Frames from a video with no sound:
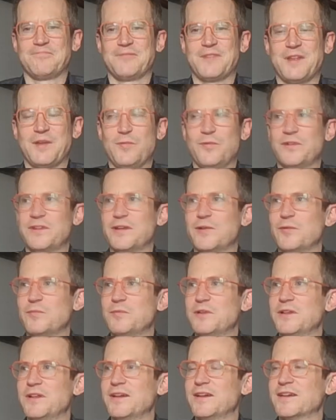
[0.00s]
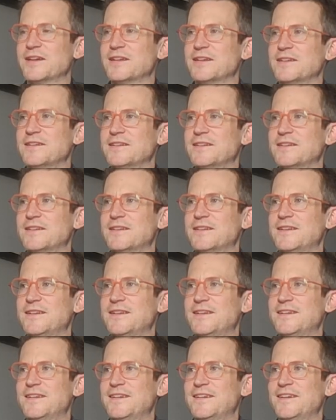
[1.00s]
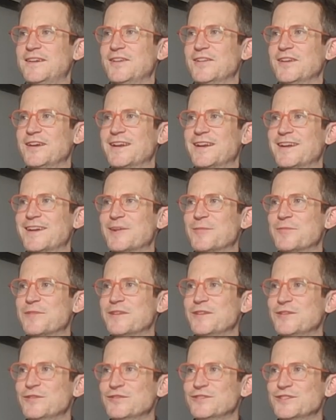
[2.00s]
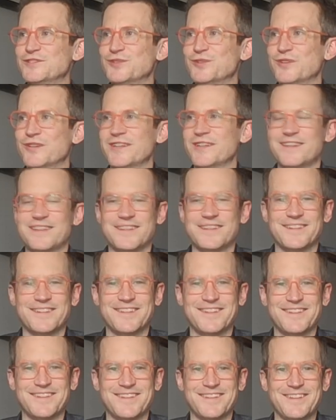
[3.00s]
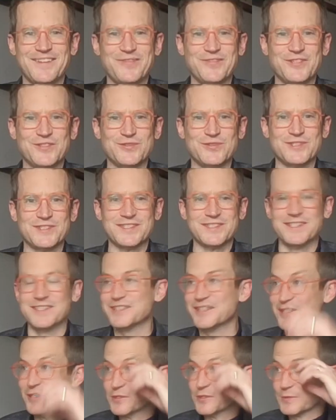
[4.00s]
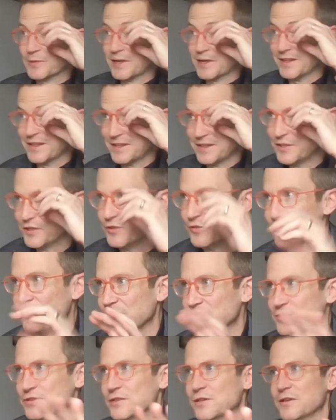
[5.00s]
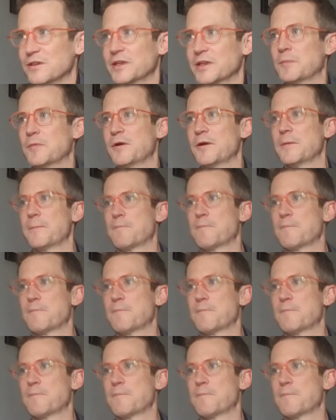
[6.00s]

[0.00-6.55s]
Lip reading: What that would be like. All right, I hope that you've enjoyed that visualization. Here's what I'd like you to do for the journaling part.